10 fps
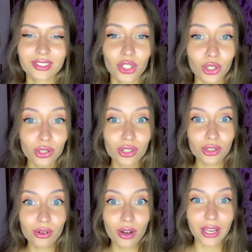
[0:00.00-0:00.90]
You
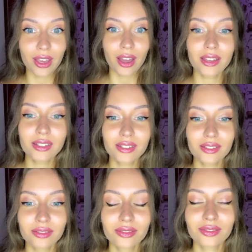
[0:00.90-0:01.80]
too, I guess.
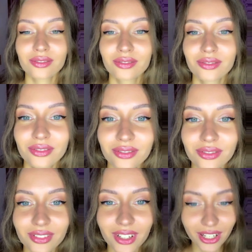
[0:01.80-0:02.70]

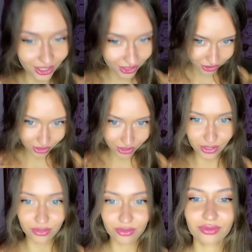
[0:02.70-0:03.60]
I guess you
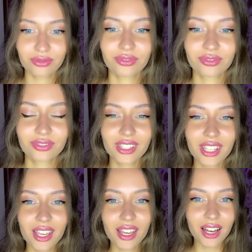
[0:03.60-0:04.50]
too.
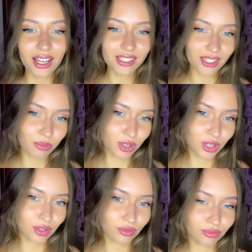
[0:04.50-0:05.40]
Hi,
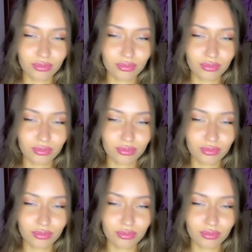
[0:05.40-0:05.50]
Samir.